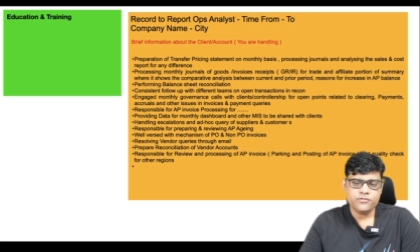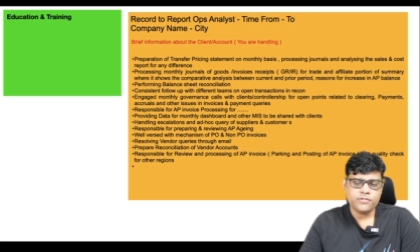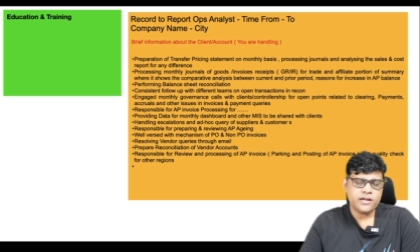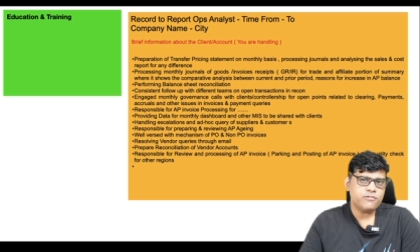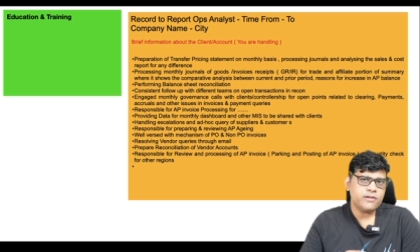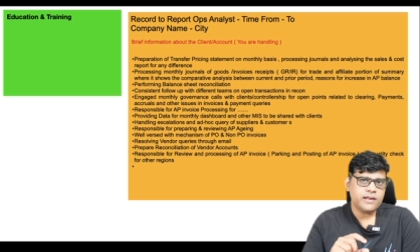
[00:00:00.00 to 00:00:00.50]
So
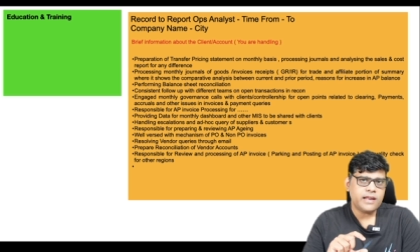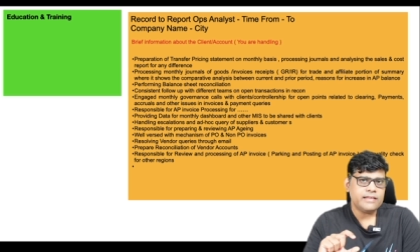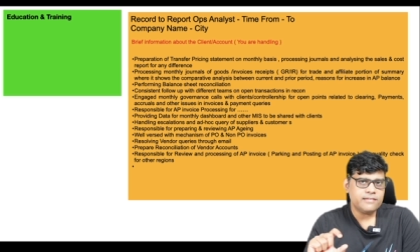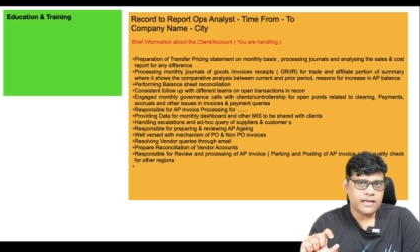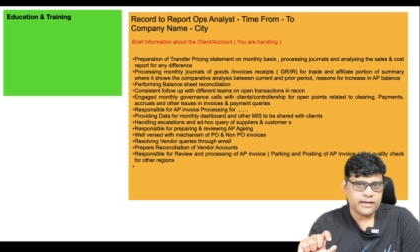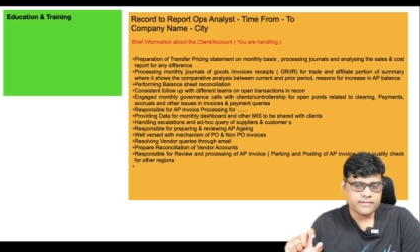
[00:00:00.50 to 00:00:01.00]
that's why in
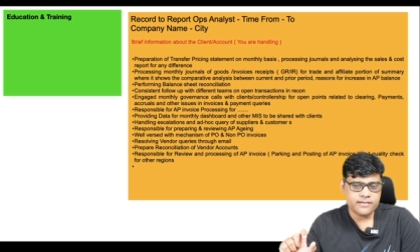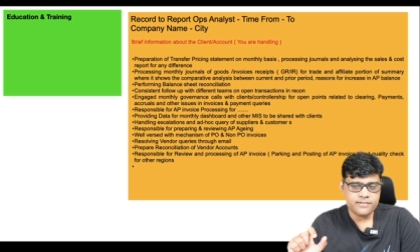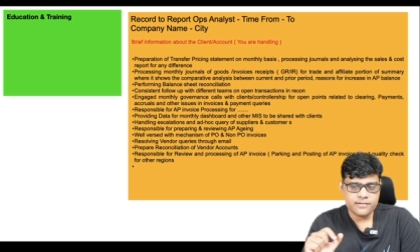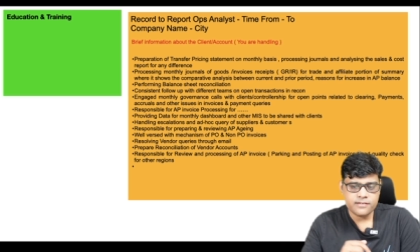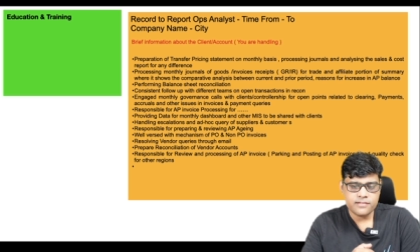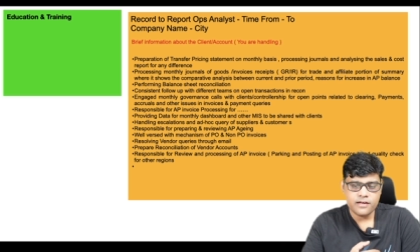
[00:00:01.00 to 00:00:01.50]

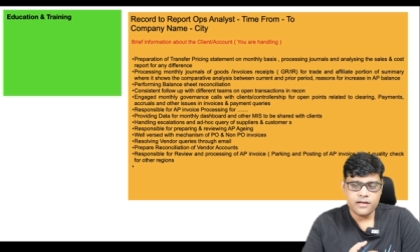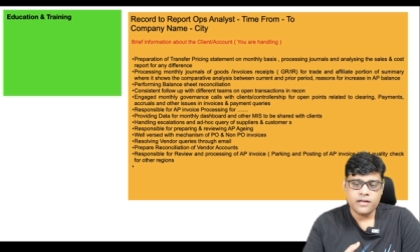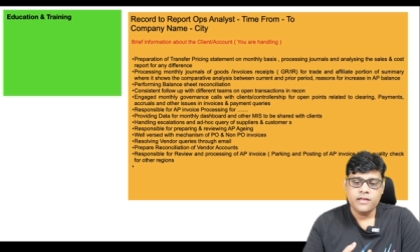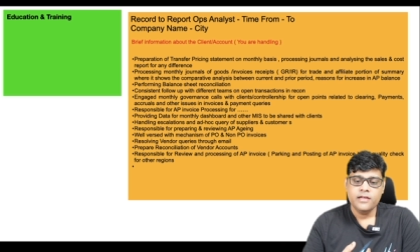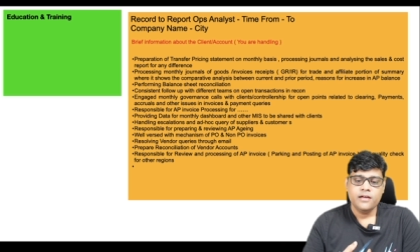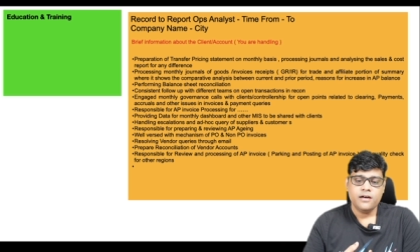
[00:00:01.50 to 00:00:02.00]
Accenture the
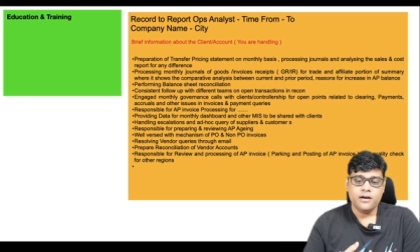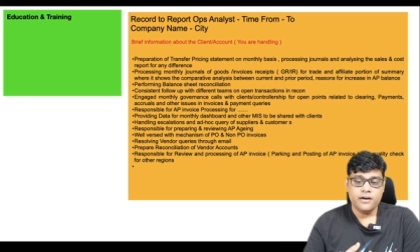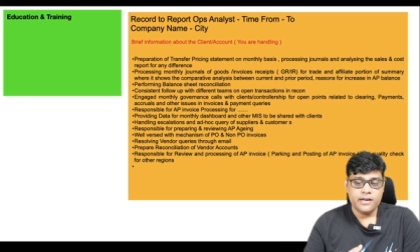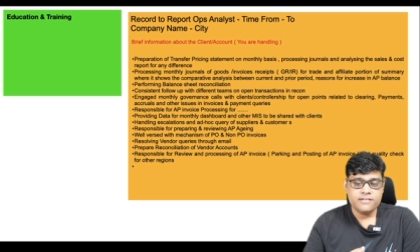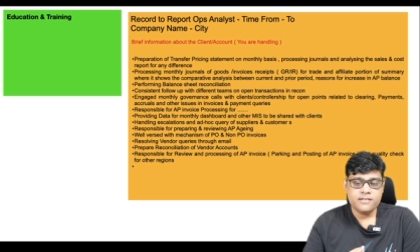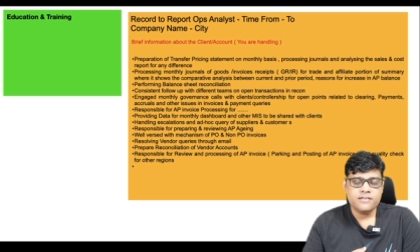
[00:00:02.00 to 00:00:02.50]
uh,
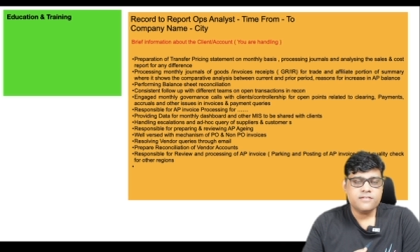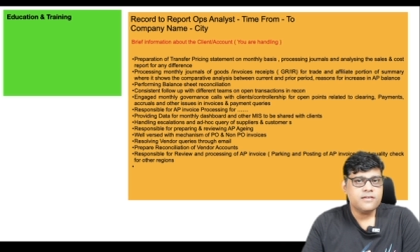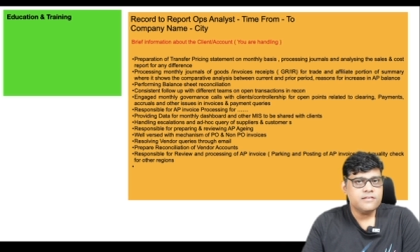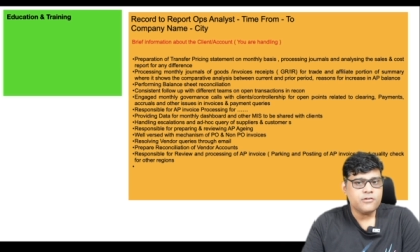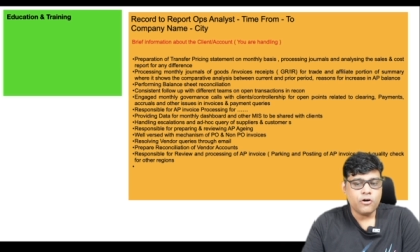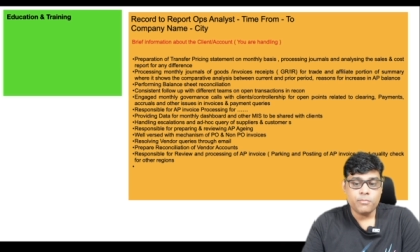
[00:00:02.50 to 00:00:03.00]
designation
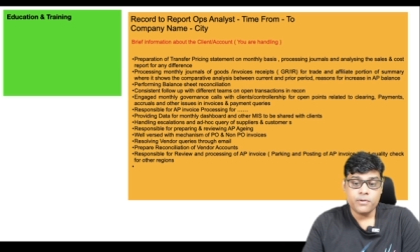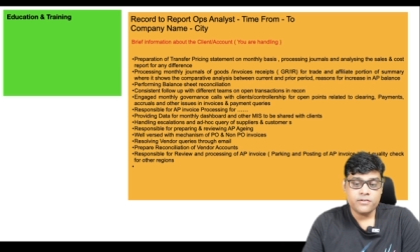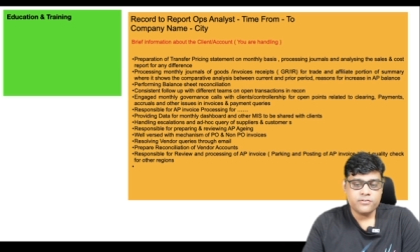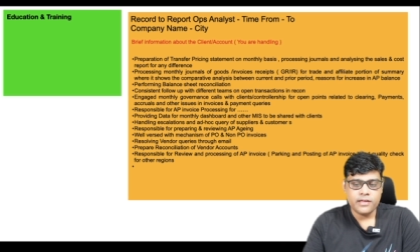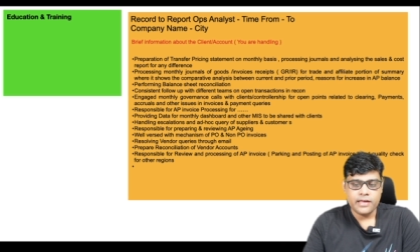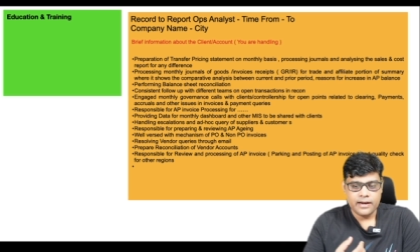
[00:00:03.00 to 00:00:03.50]
is
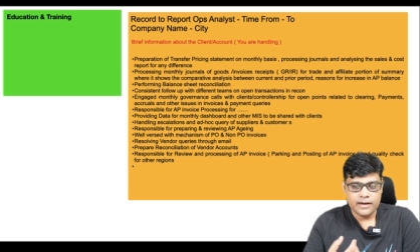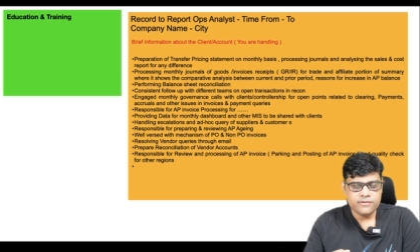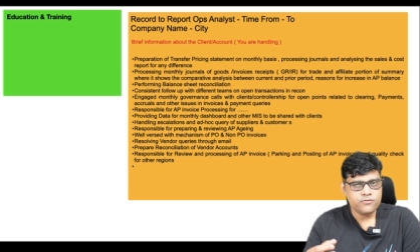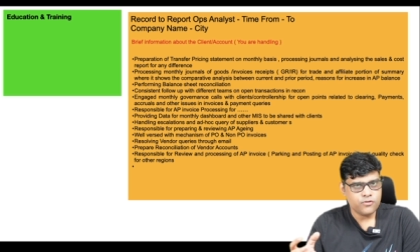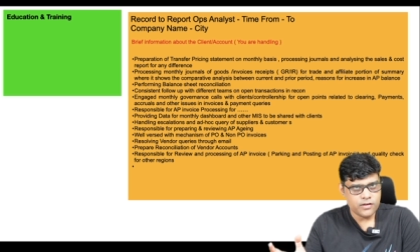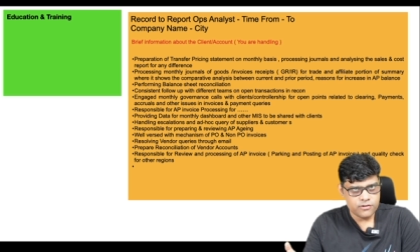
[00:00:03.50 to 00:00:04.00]
operation
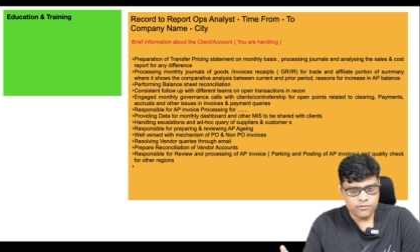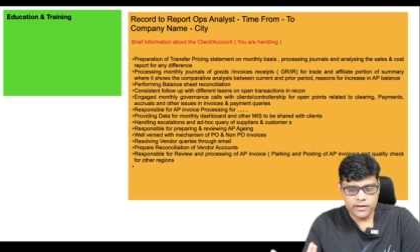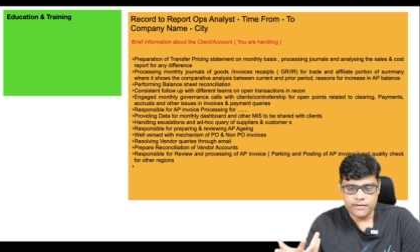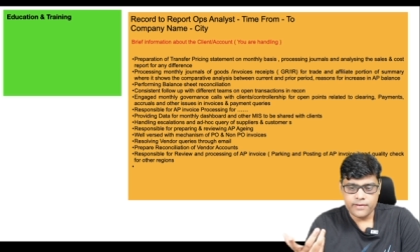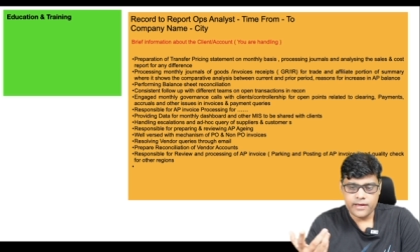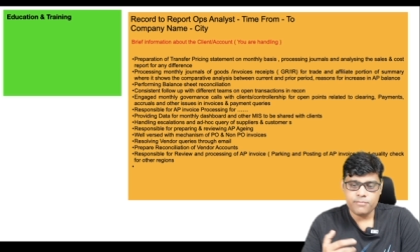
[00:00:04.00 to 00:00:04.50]
analyst. So that's
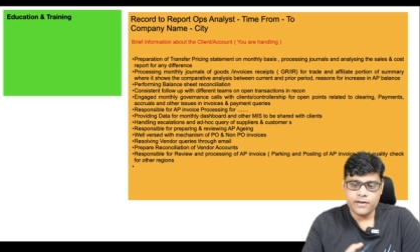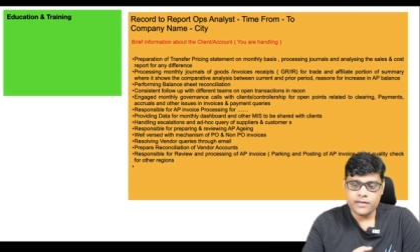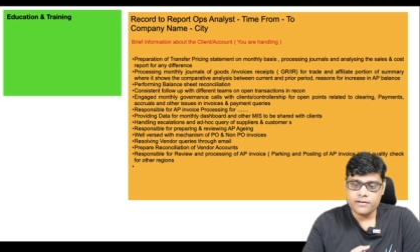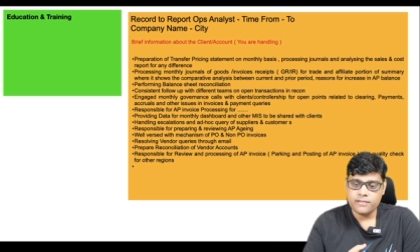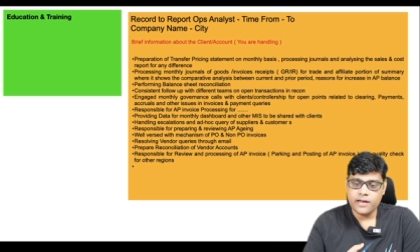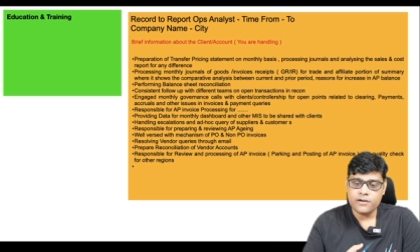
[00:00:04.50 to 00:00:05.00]
why I have
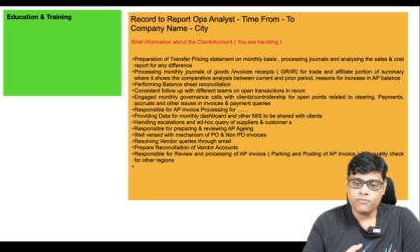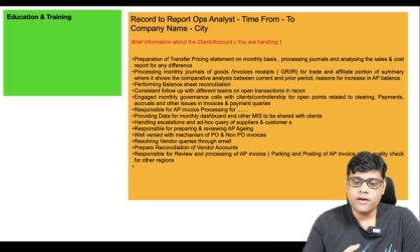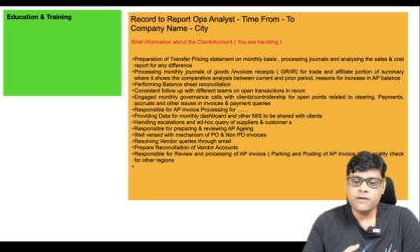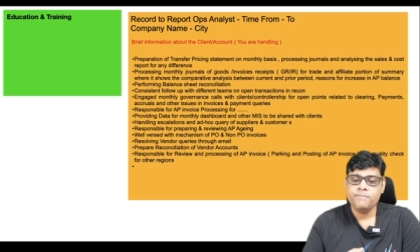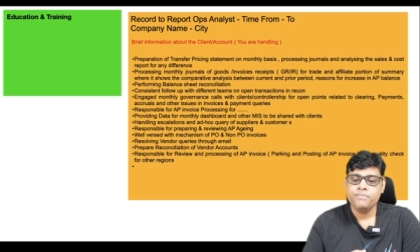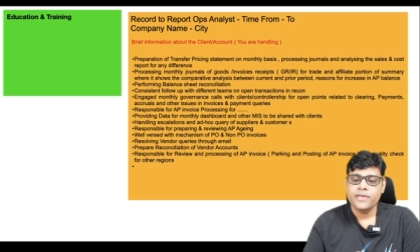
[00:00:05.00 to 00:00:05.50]
taken that one.